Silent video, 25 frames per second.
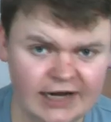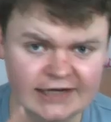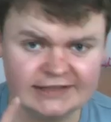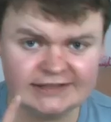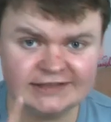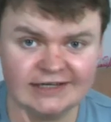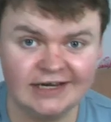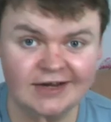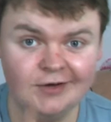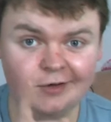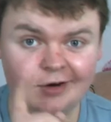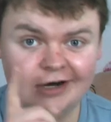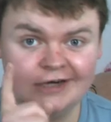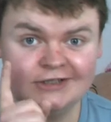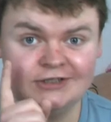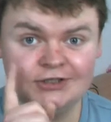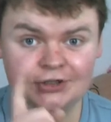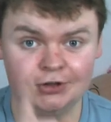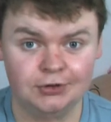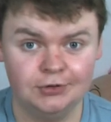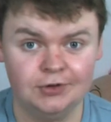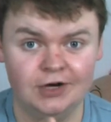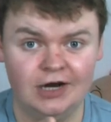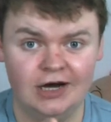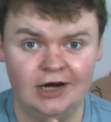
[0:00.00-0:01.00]
I tell you what I
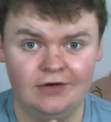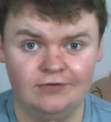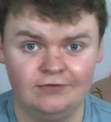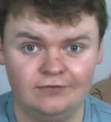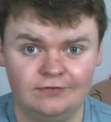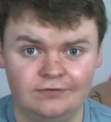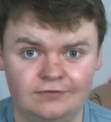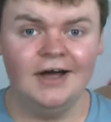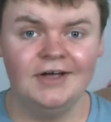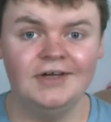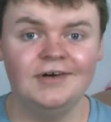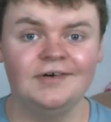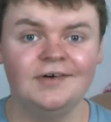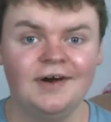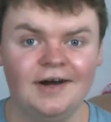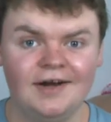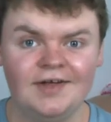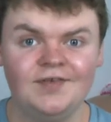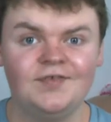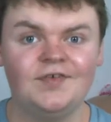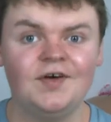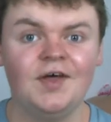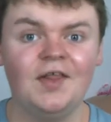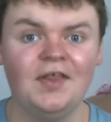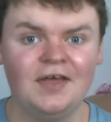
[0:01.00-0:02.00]
do have. Are you
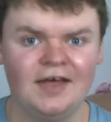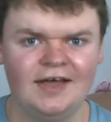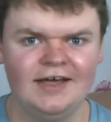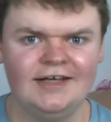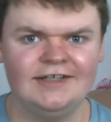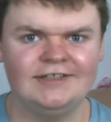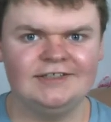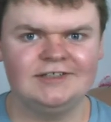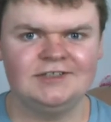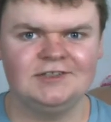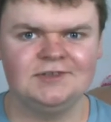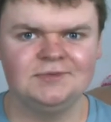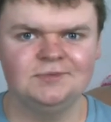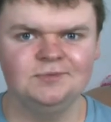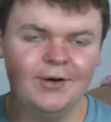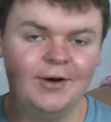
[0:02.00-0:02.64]
ready for this?